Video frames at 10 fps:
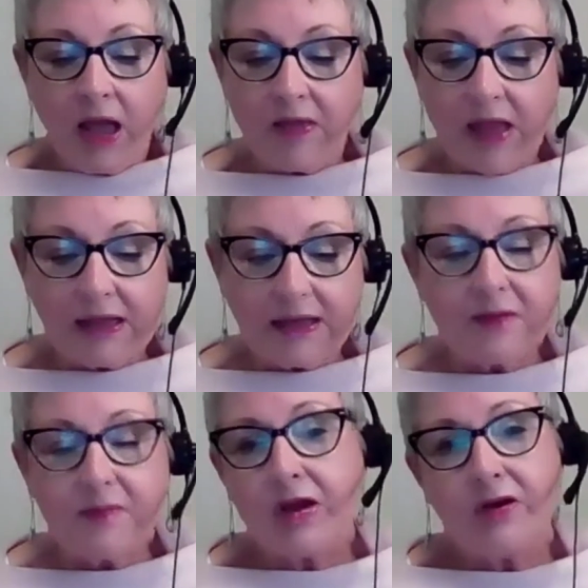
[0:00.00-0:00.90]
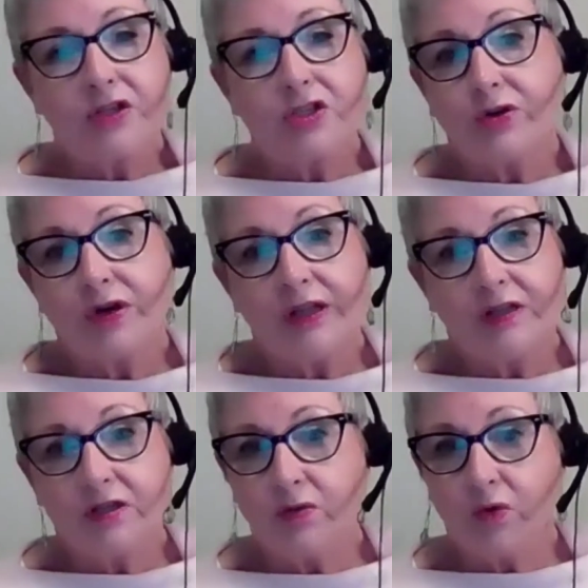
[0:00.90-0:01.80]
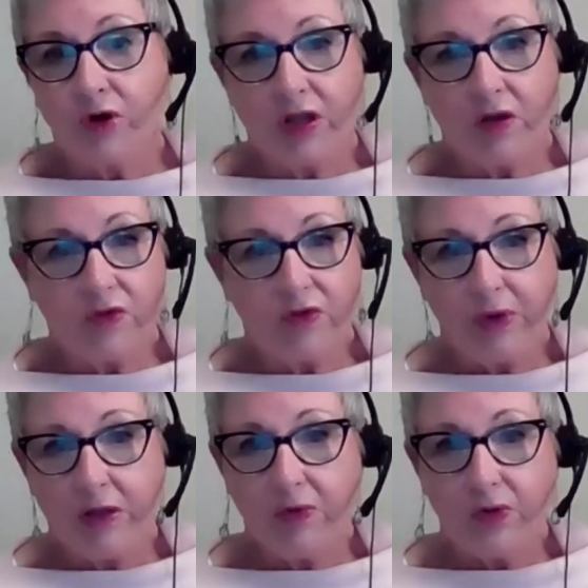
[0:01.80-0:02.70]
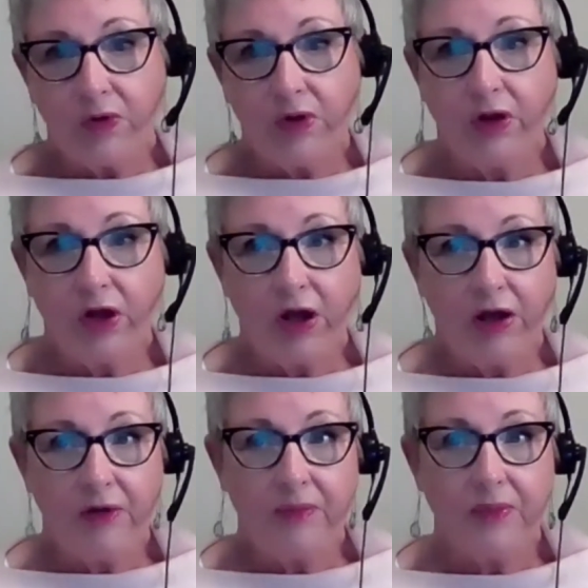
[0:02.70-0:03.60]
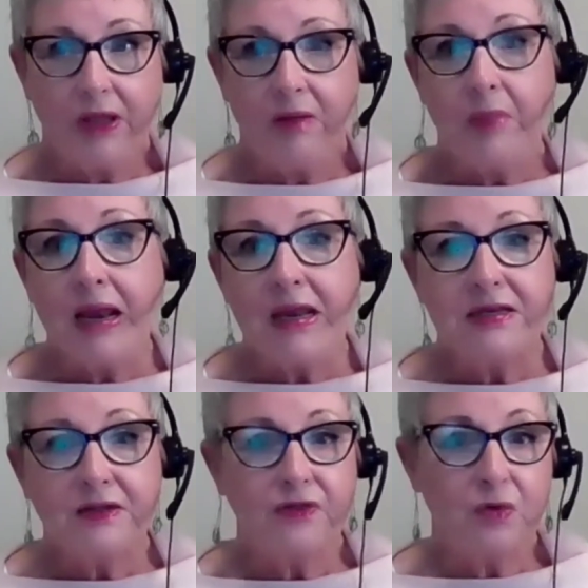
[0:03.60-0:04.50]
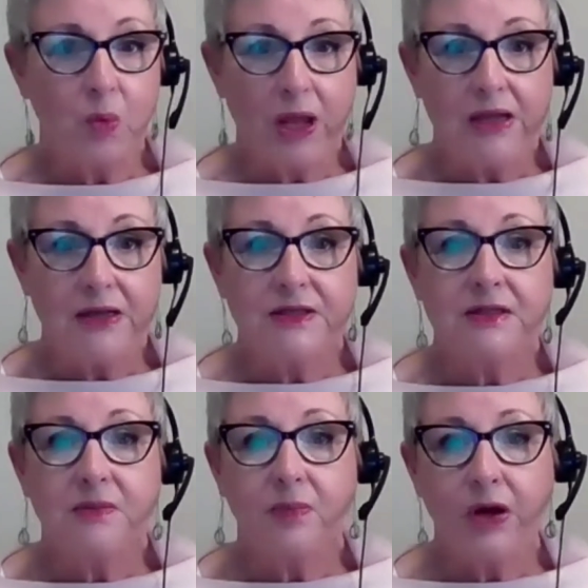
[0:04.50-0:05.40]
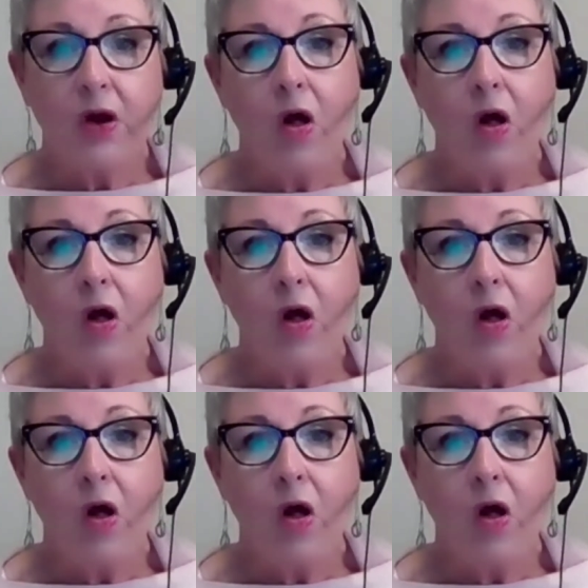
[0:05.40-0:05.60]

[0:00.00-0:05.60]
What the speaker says: And that led me on a journey to working with people in many different ways, but